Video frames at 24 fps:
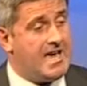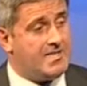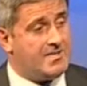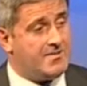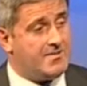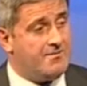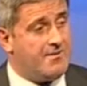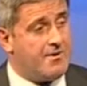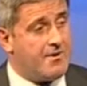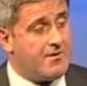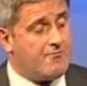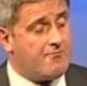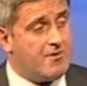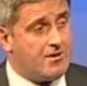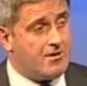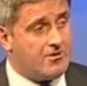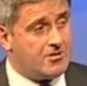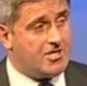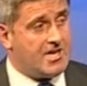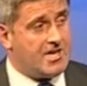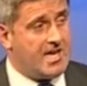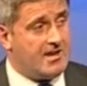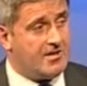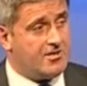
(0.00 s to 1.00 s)
and some very
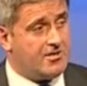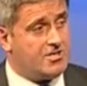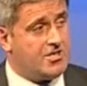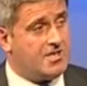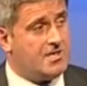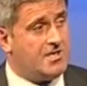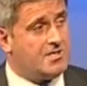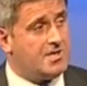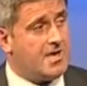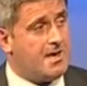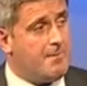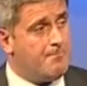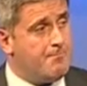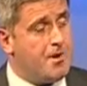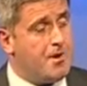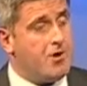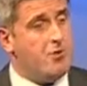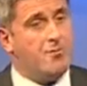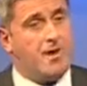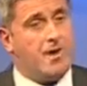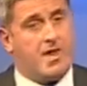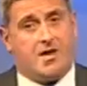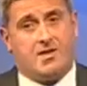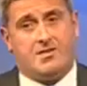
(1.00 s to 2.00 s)
real challenges in
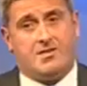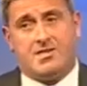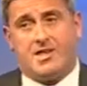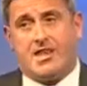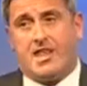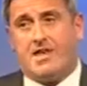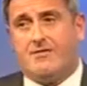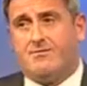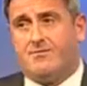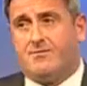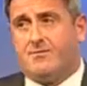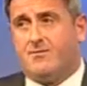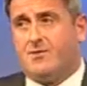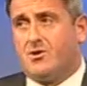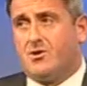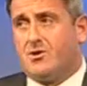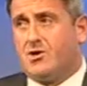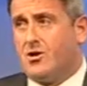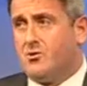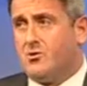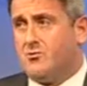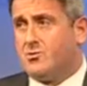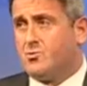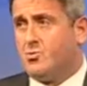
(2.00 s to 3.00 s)
mobilising an effort
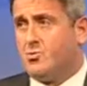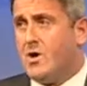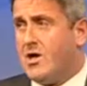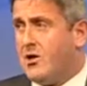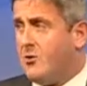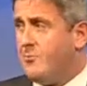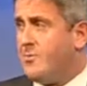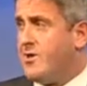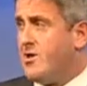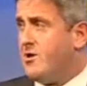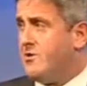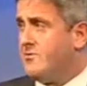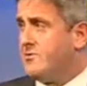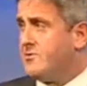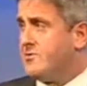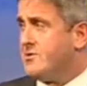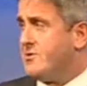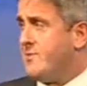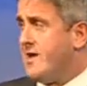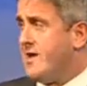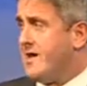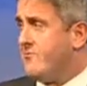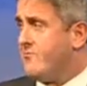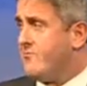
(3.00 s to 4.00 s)
that goes well beyond
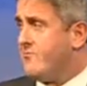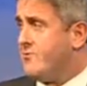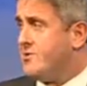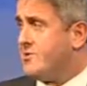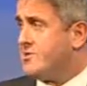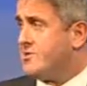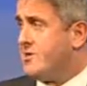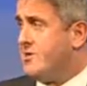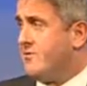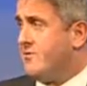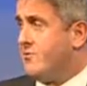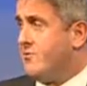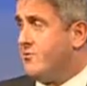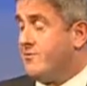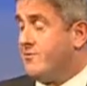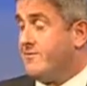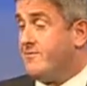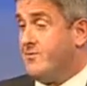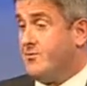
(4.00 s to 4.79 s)
the boundaries of law